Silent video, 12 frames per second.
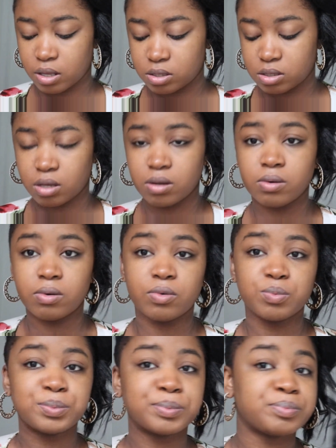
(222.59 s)

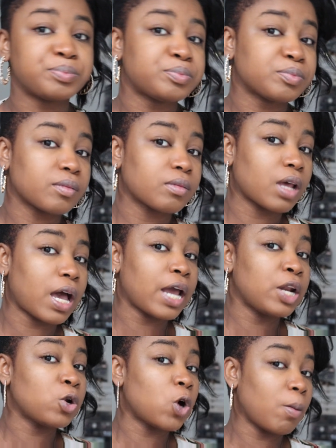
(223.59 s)
So
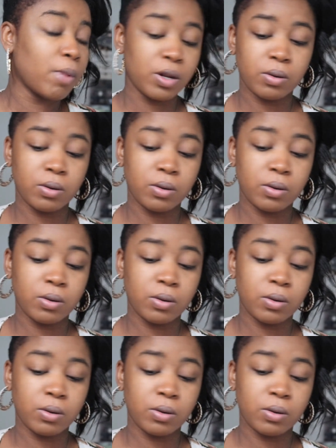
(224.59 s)
I normally